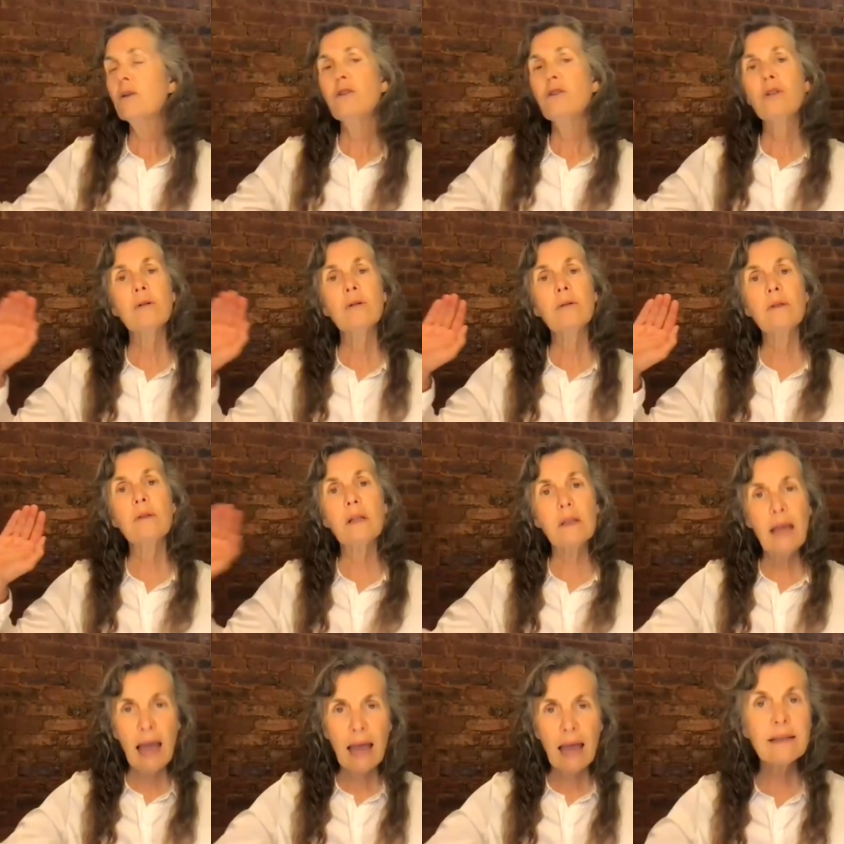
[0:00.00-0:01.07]
to the
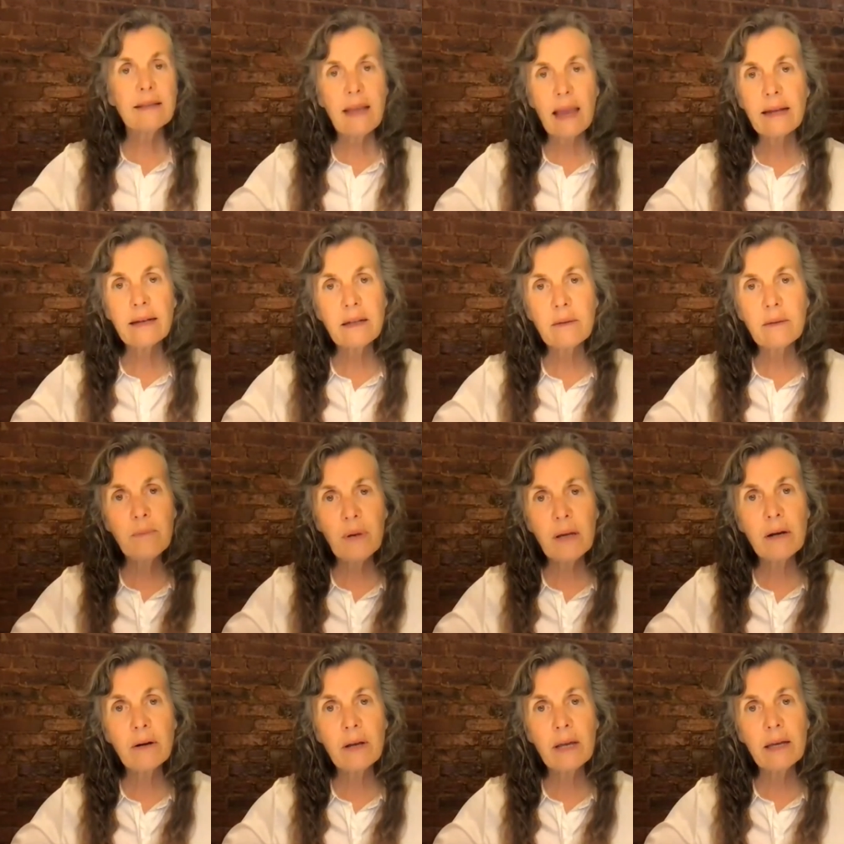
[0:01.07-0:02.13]
last sanctum
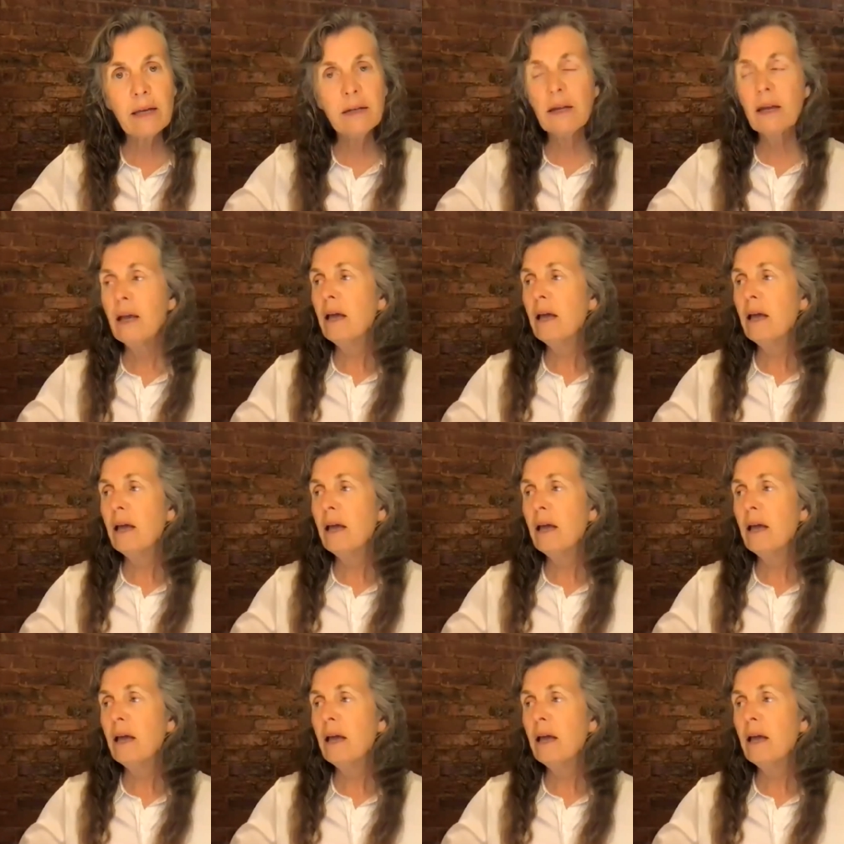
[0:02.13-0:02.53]
period